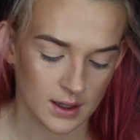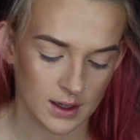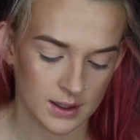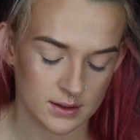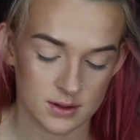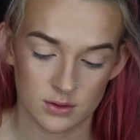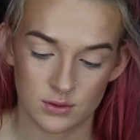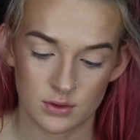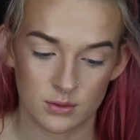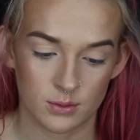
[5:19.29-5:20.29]
I don't
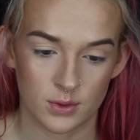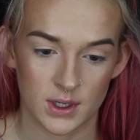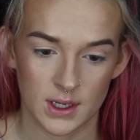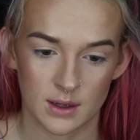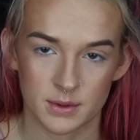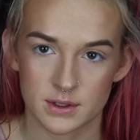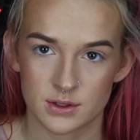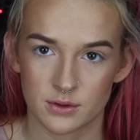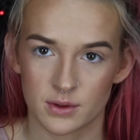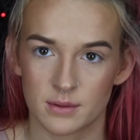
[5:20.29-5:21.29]
know what happened
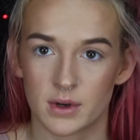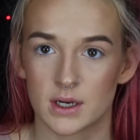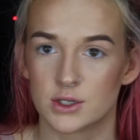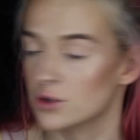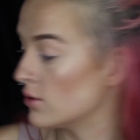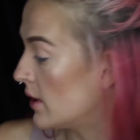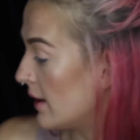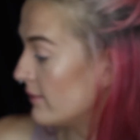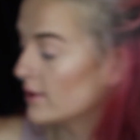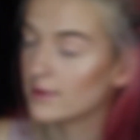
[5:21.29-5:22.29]
to it, but I don't
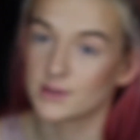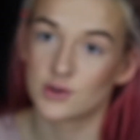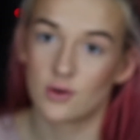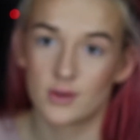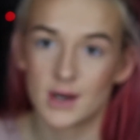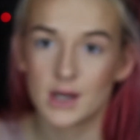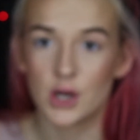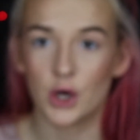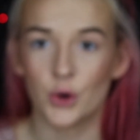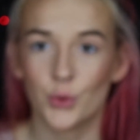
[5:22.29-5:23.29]
have it. That's all that I
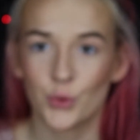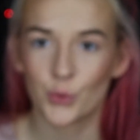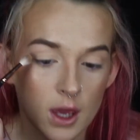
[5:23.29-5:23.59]
know.